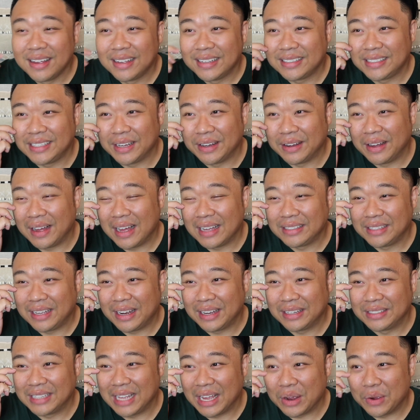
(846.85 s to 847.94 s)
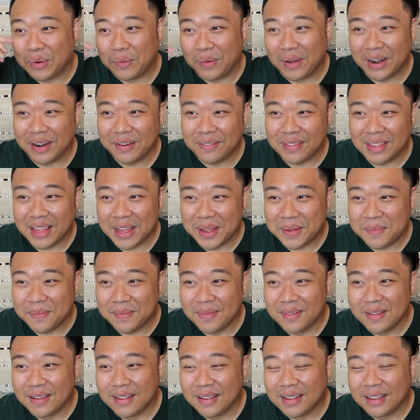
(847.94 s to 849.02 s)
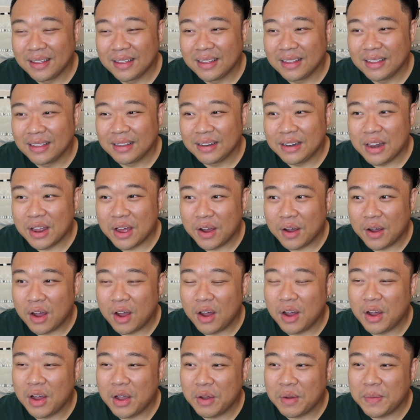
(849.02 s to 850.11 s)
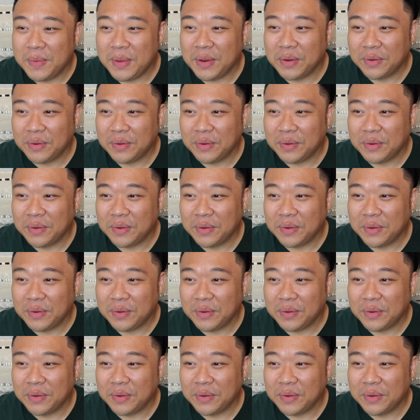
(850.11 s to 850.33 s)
So as long as like one of them, as long